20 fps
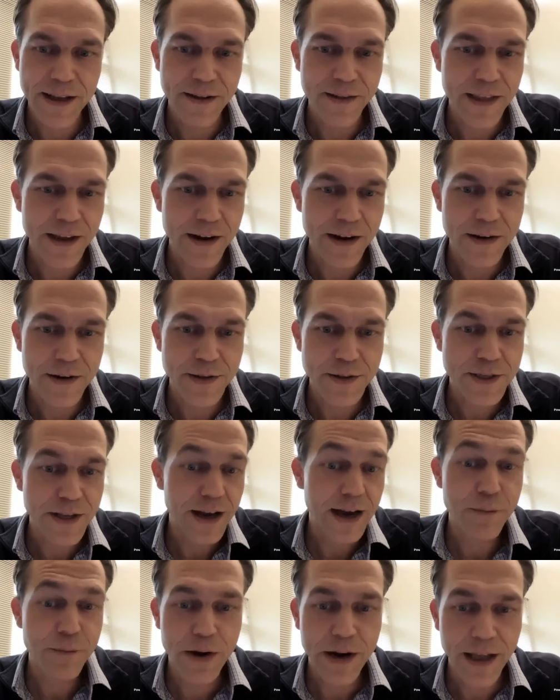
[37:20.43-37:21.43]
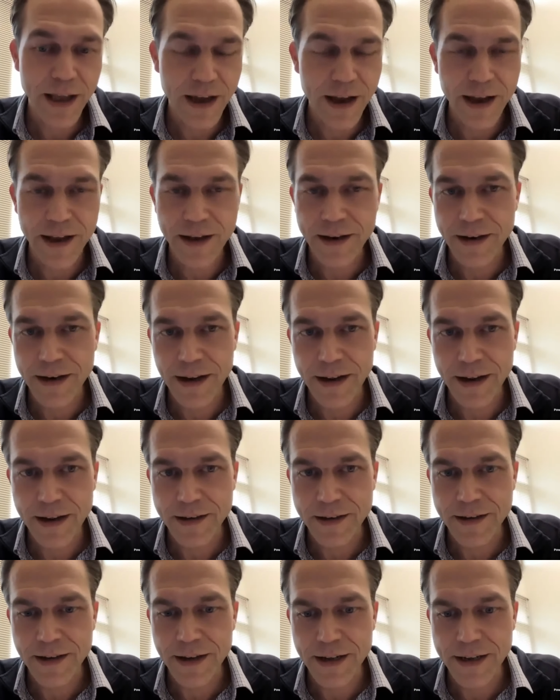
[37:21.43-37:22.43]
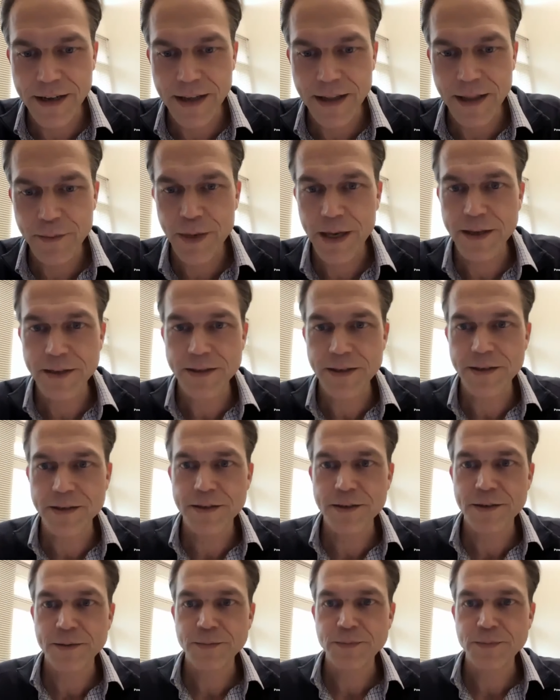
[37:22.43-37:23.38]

that they're used to operating on on a, a daily basis?